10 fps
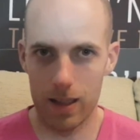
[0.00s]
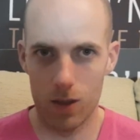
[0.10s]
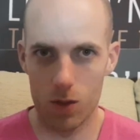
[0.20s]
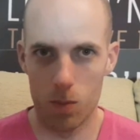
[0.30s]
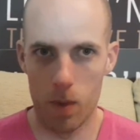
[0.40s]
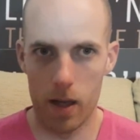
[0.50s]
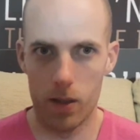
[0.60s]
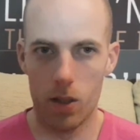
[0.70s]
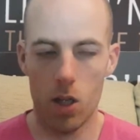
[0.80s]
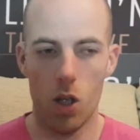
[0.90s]
it doesn't
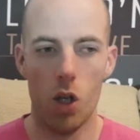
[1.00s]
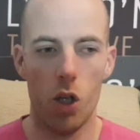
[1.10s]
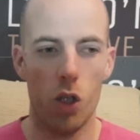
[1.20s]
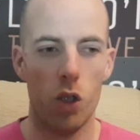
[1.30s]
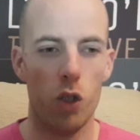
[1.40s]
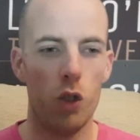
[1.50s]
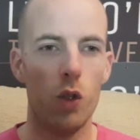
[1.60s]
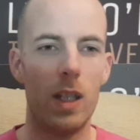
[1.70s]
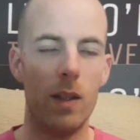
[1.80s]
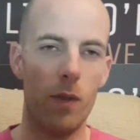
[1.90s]
matter. You
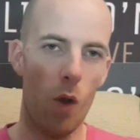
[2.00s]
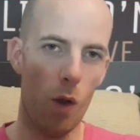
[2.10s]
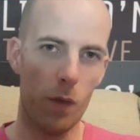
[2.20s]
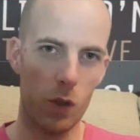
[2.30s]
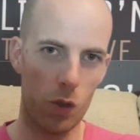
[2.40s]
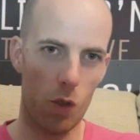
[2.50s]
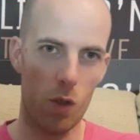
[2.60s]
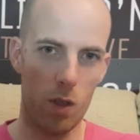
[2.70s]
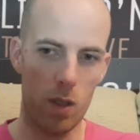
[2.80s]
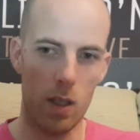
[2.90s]
give off a
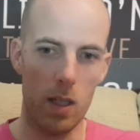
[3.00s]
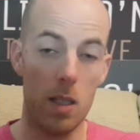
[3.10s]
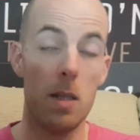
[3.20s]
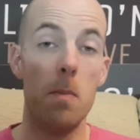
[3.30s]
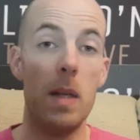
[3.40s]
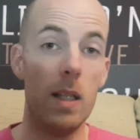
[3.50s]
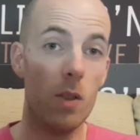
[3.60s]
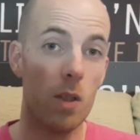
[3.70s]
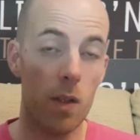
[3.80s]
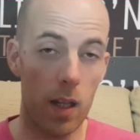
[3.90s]
certain demeanor
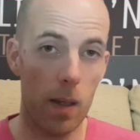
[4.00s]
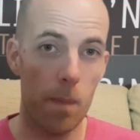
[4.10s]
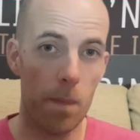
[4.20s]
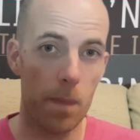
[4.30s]
to them